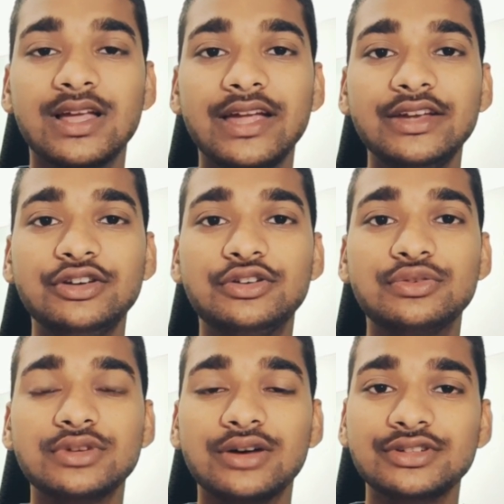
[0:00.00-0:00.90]
In
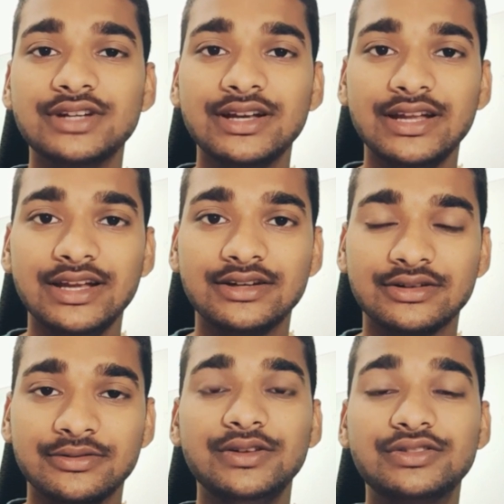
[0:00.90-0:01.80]
two thousand eight,
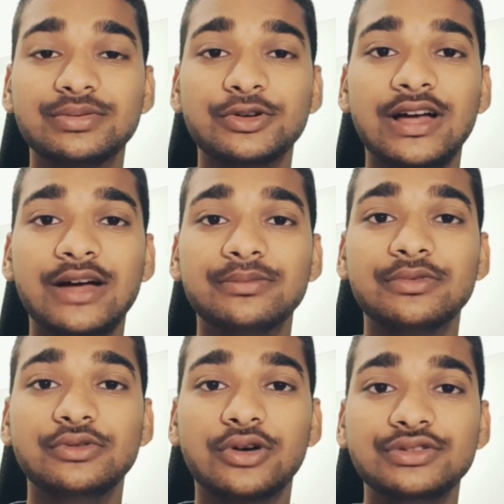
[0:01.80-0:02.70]
ISRO have
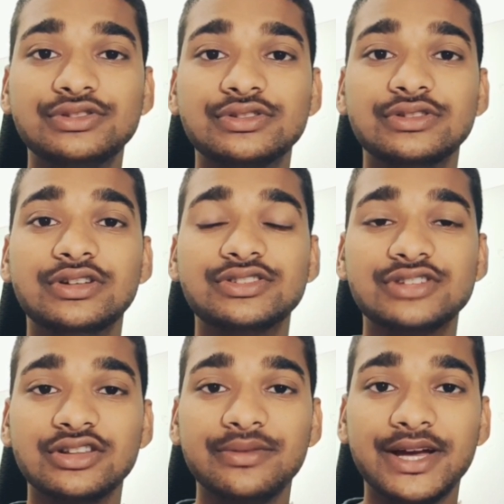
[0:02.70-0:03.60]
launched the
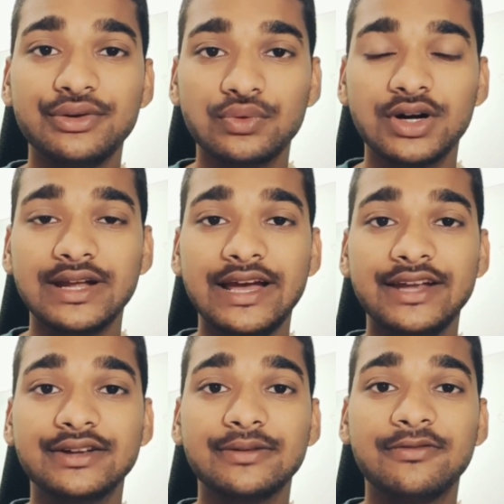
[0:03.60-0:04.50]
Chandrayaan one
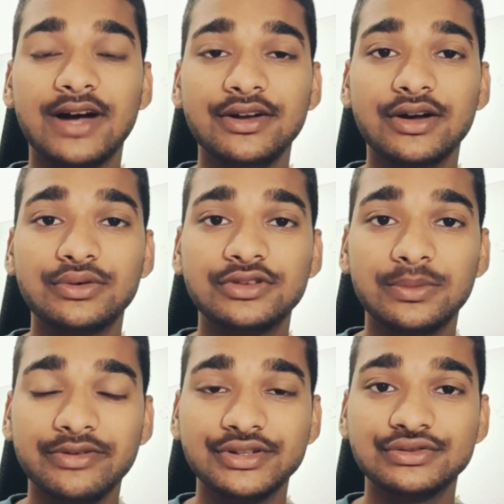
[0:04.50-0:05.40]
and find out the
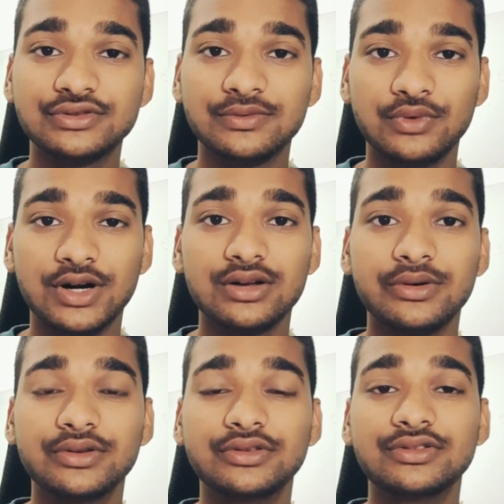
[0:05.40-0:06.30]
presence of water
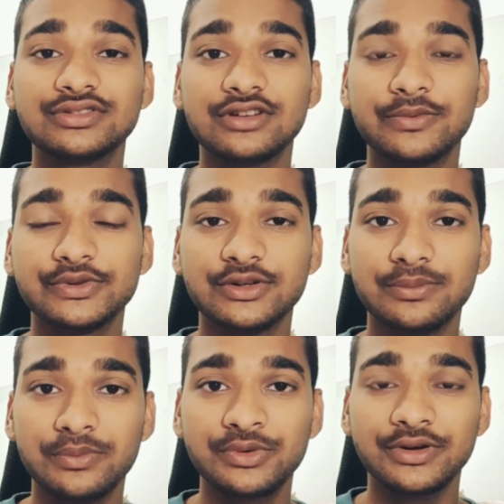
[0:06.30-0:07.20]
on the surface
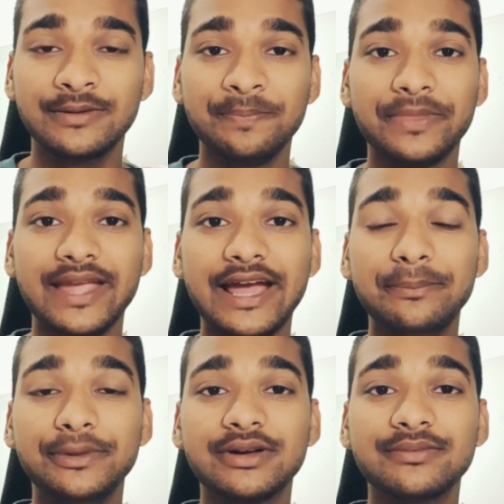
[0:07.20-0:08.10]
of moon
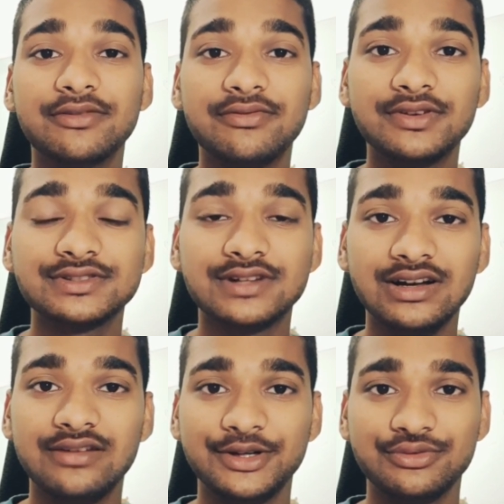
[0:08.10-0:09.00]
and become the first
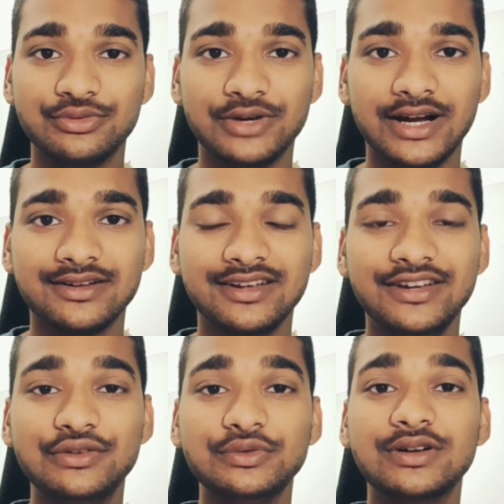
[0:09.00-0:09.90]
country to do that.
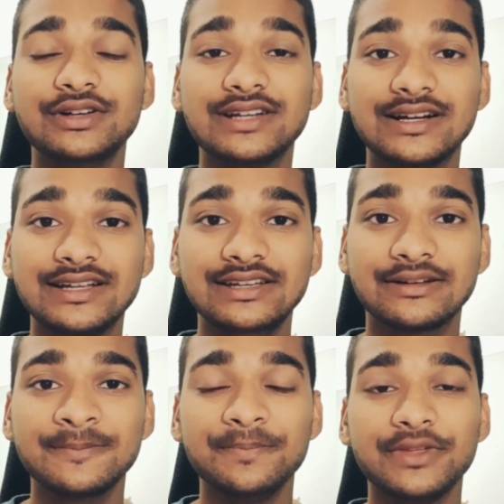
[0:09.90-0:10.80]
In two thousand
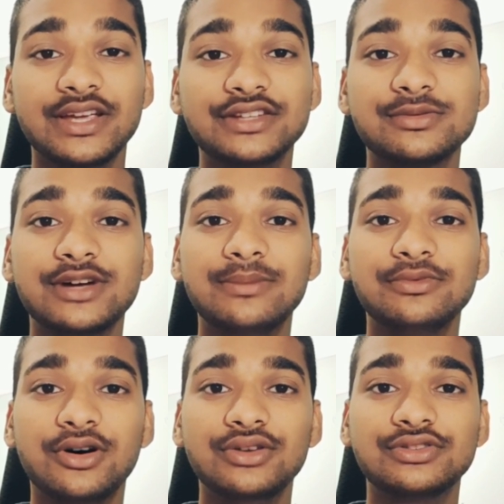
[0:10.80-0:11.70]
thirteen, ISRO have
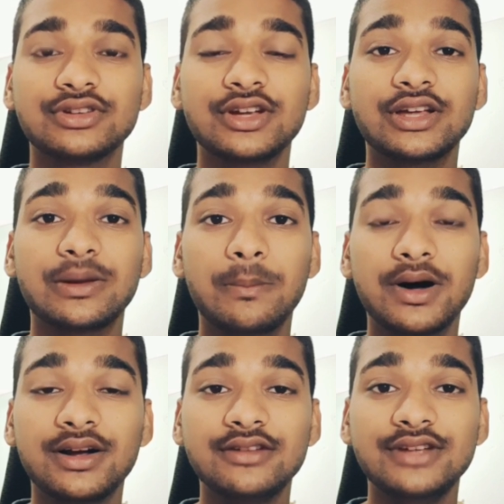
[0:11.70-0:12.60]
launched
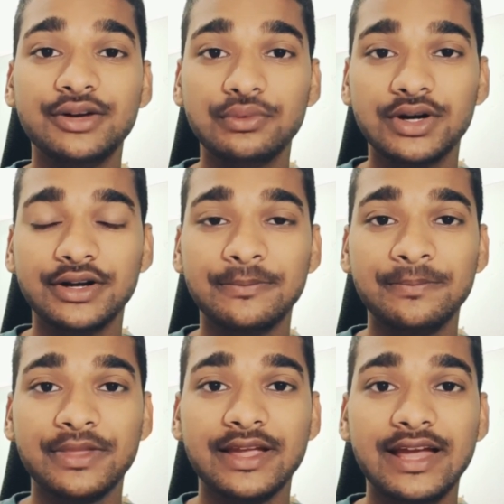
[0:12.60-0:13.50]
Mangalyaan one
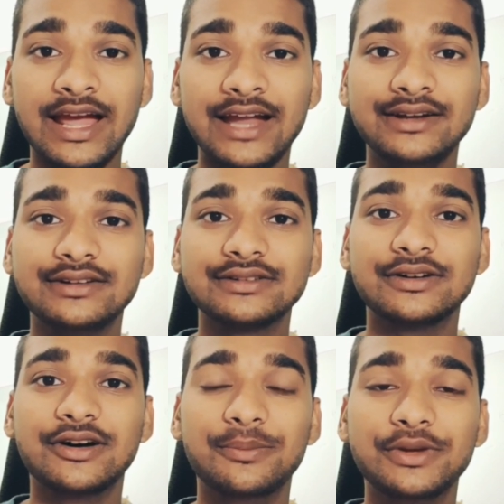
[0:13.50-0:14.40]
and
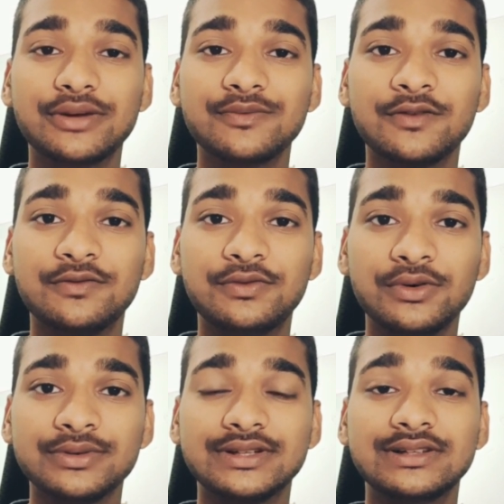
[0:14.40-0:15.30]
uh, become the
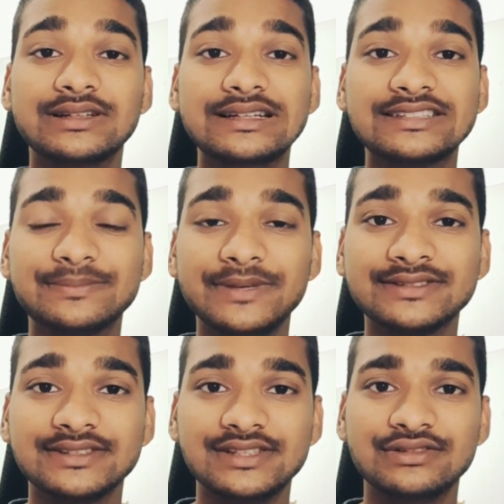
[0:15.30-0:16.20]
fourth
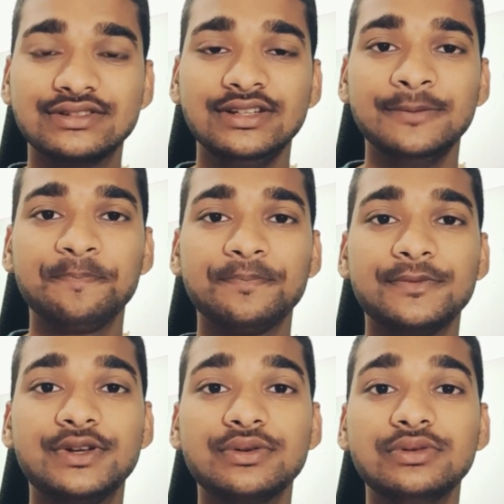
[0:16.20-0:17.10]
space agency
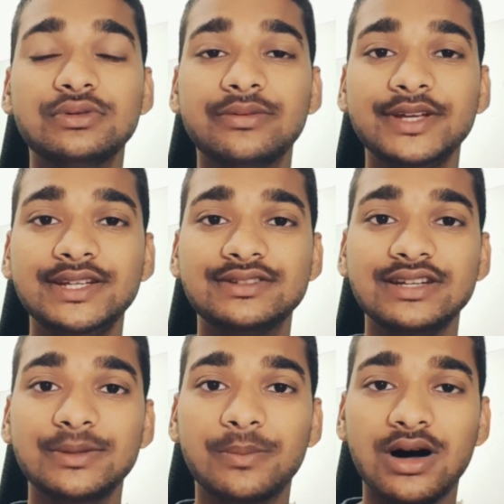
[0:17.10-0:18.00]
to reach
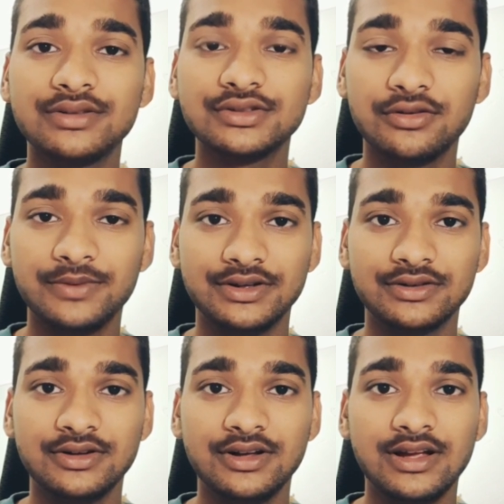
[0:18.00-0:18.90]
in Mars orbit,
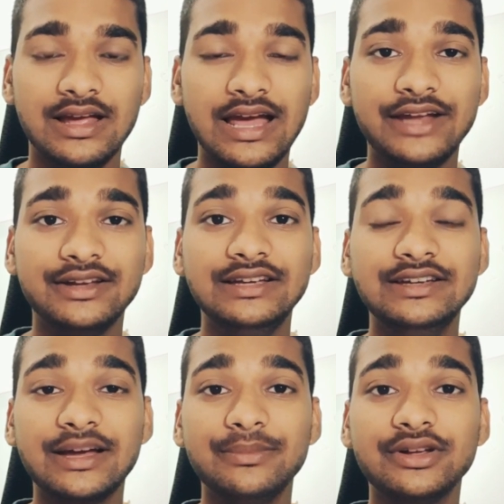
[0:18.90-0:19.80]
and
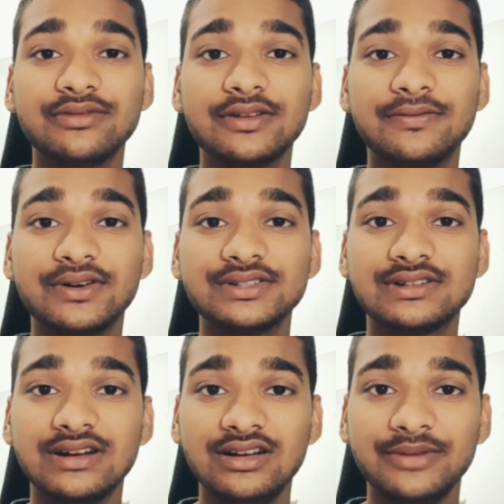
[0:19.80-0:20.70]
India become the first
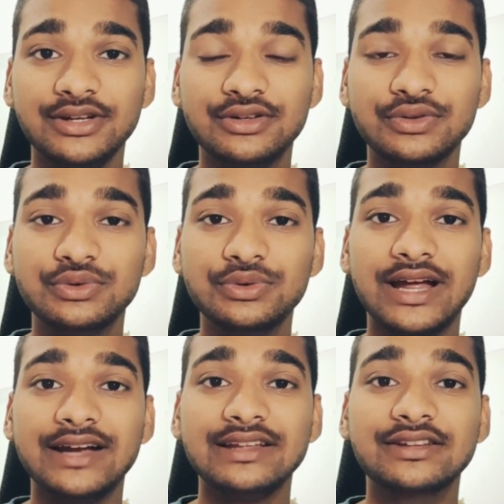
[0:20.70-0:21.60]
country to do
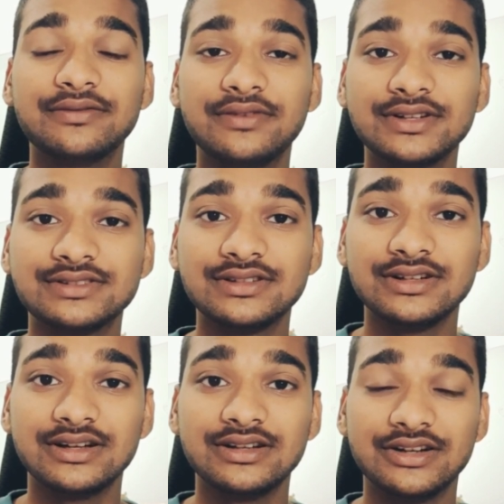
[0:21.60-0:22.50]
that in the first
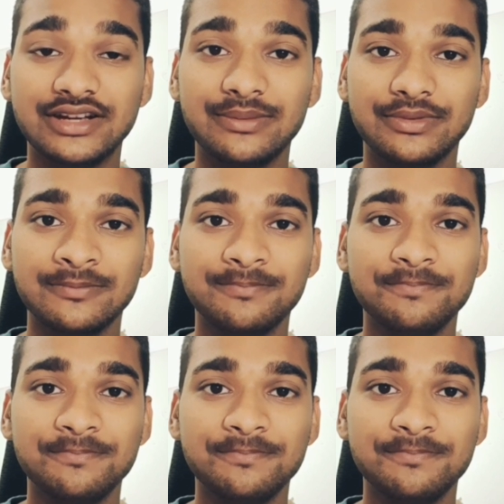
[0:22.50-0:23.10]
attempt.